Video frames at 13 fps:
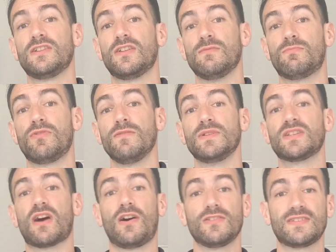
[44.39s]
the
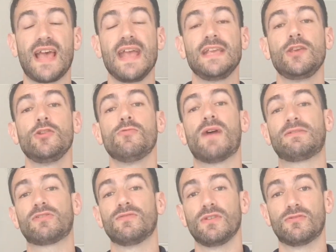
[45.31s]
improvements aren't taking you
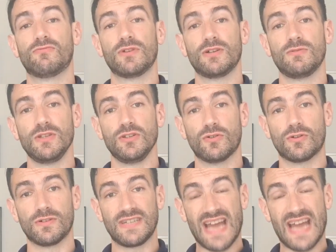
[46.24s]
out of your